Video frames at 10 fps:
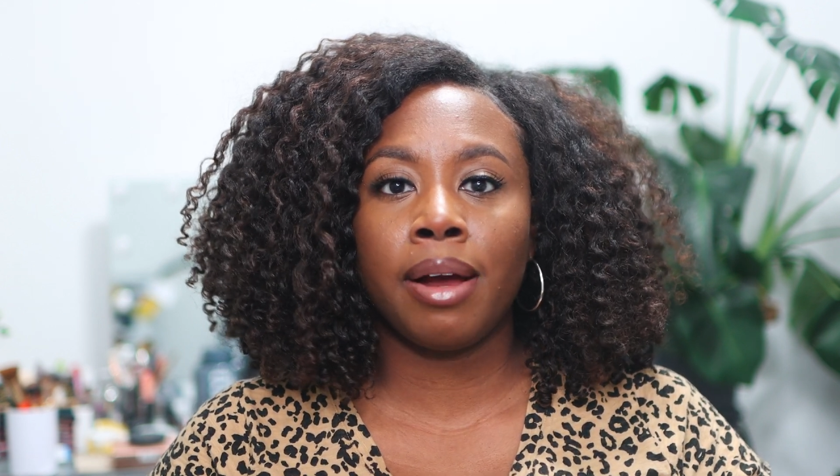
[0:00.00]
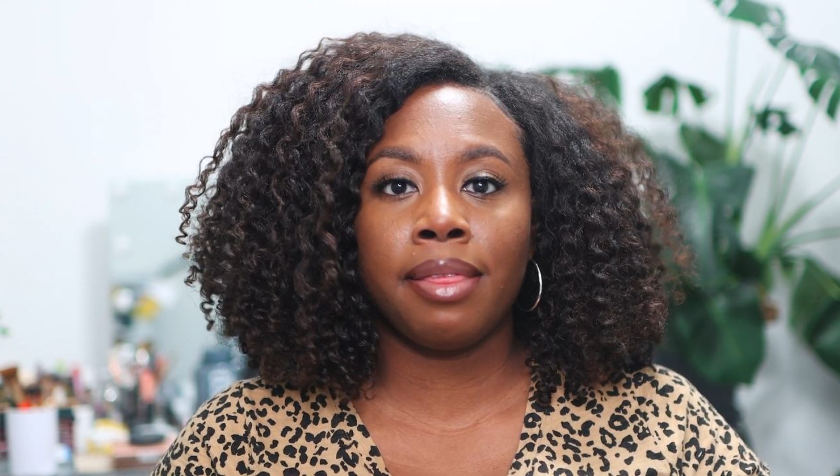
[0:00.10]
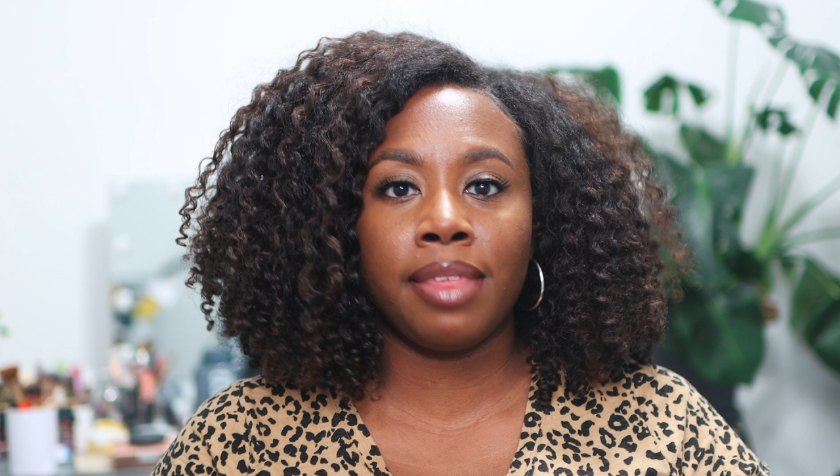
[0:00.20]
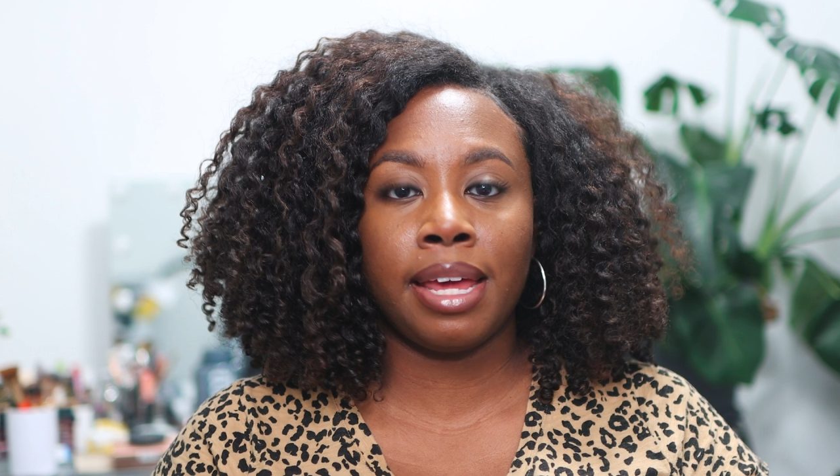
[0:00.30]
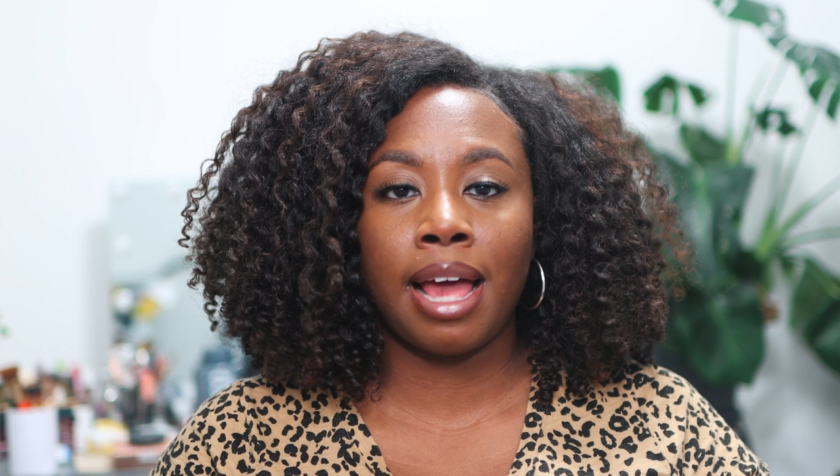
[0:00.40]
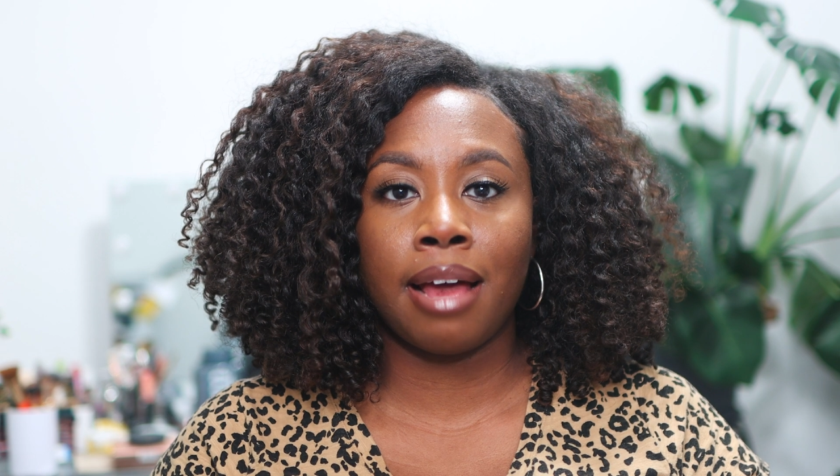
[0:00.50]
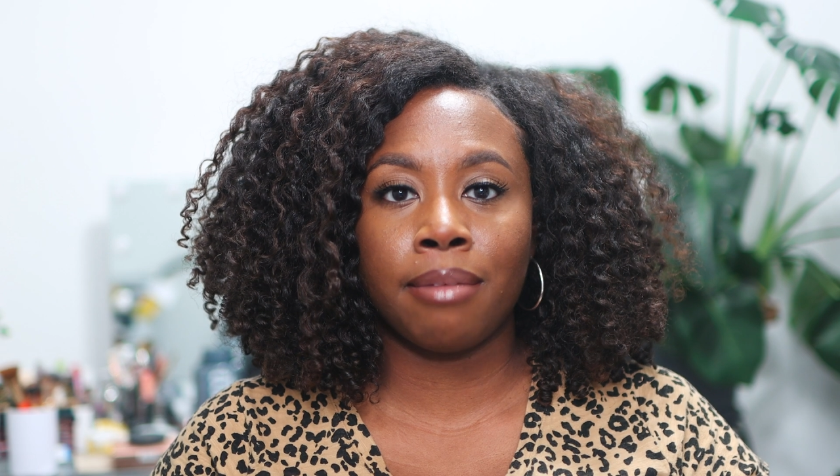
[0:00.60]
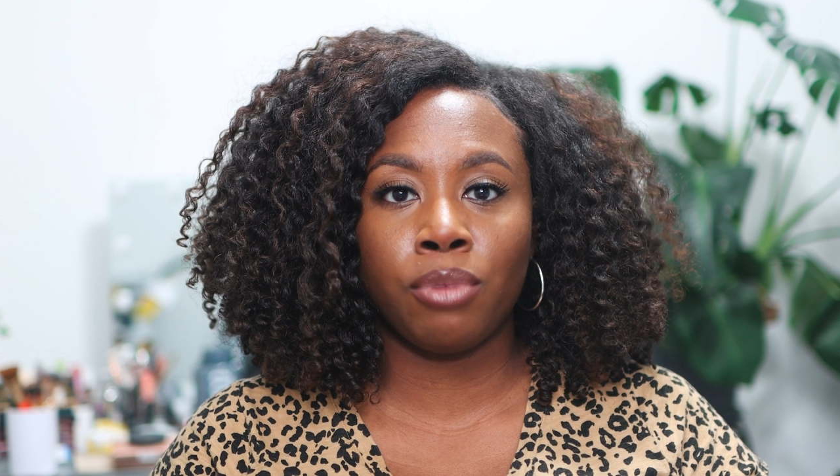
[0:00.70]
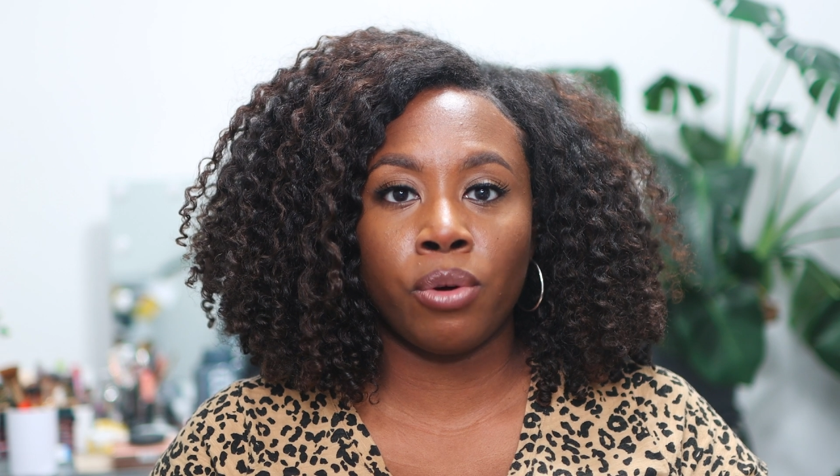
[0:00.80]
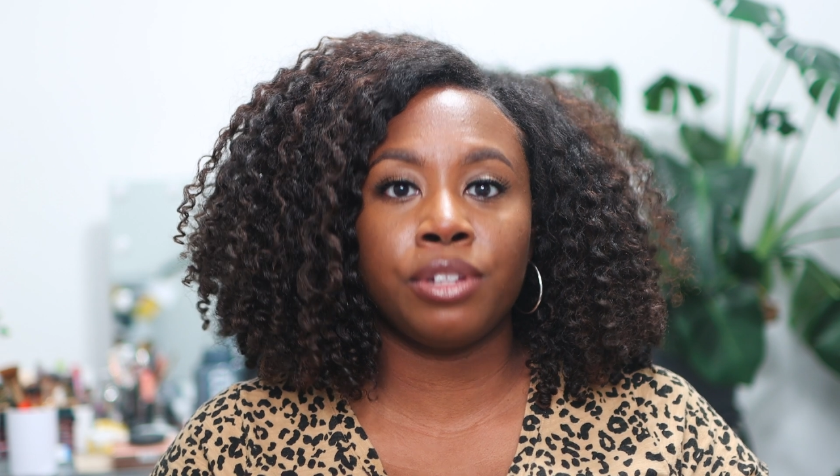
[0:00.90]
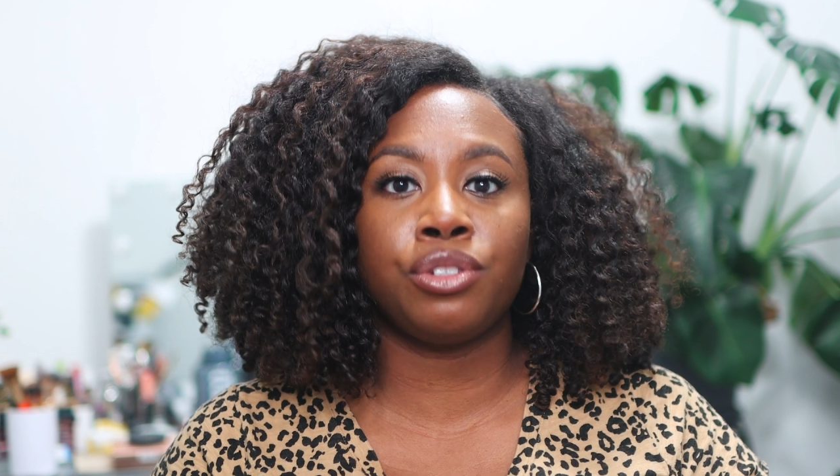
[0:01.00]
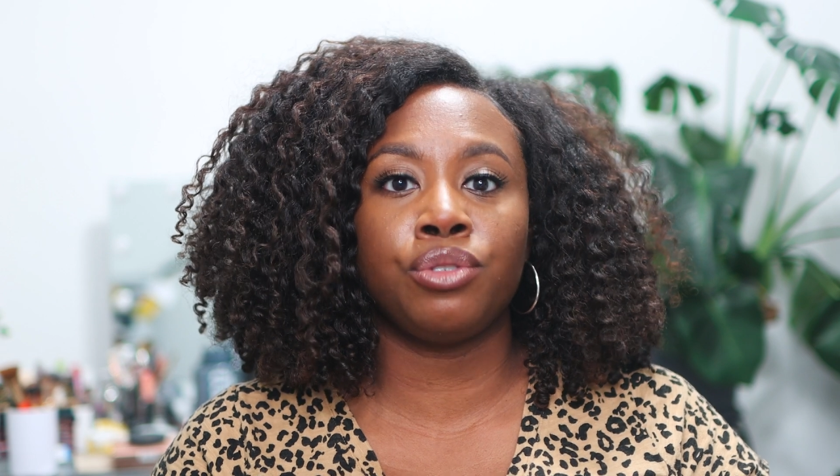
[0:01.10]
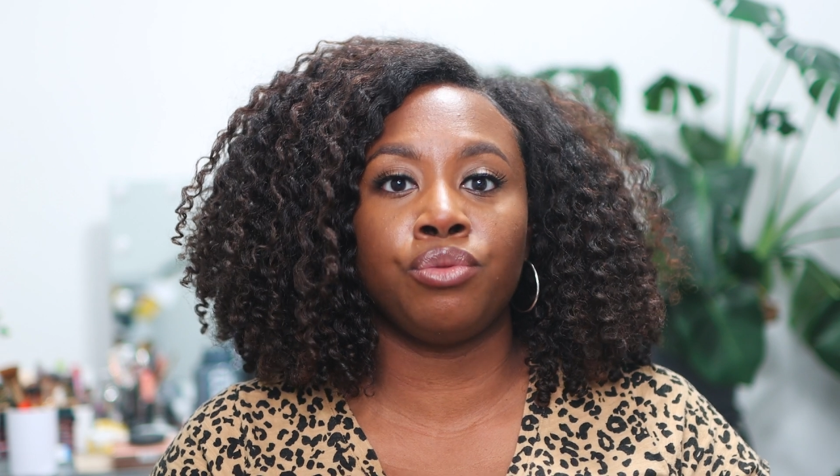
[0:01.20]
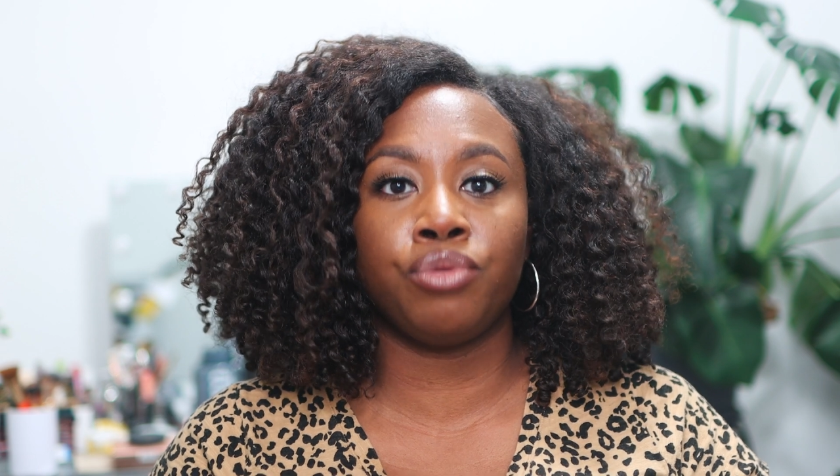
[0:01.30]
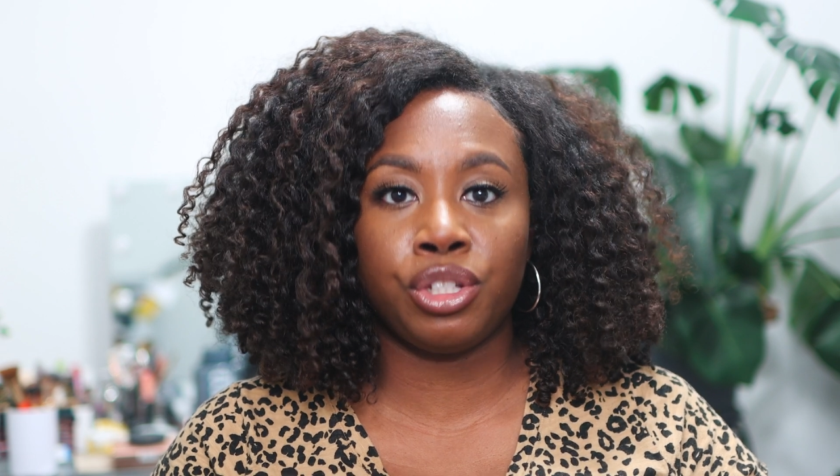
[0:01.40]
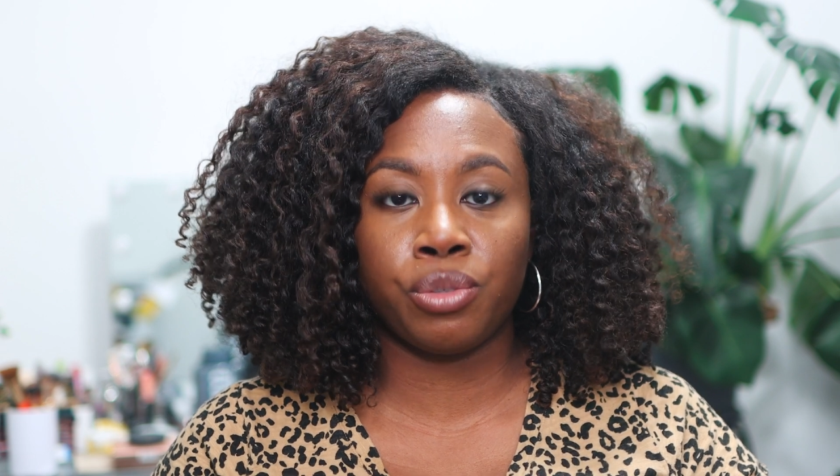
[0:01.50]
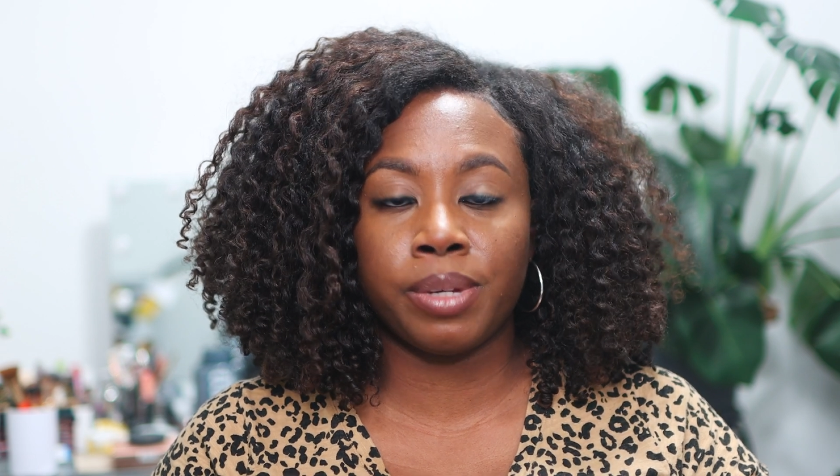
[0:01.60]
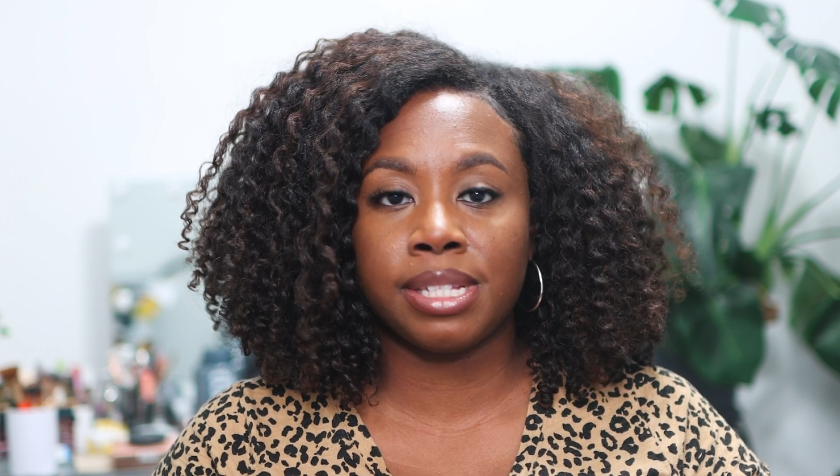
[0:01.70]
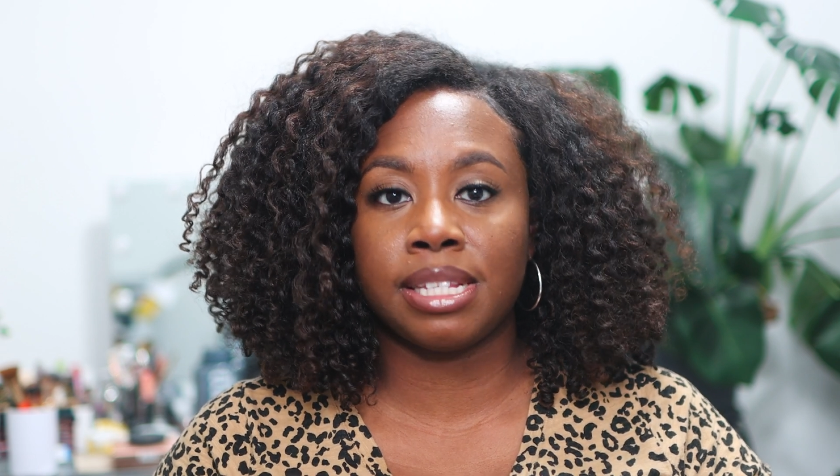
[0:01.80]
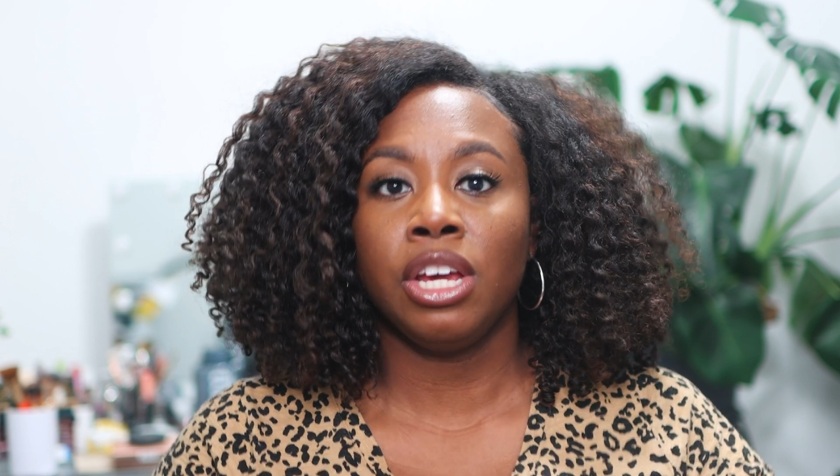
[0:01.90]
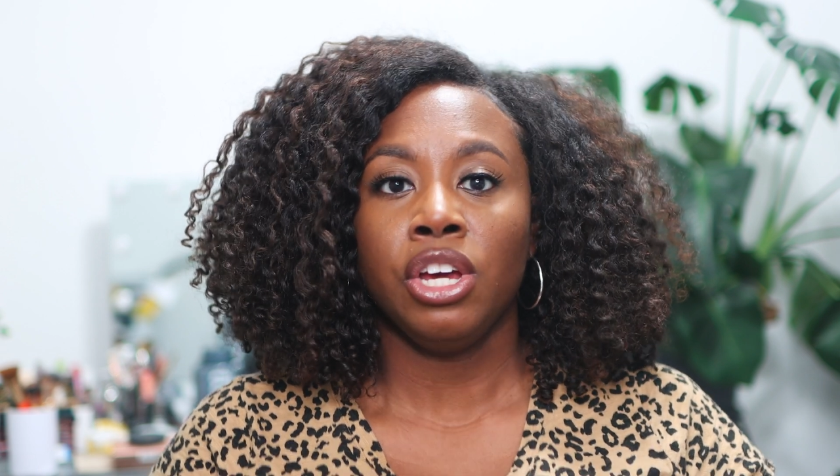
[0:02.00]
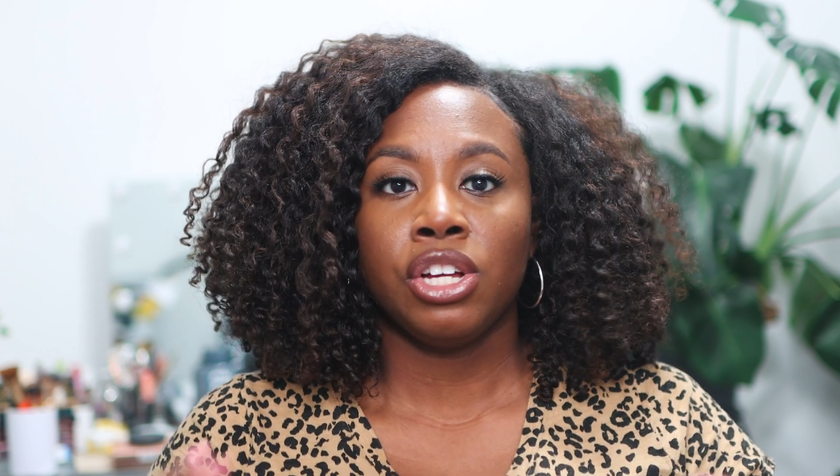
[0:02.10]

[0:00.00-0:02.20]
and then I'm going to retwist it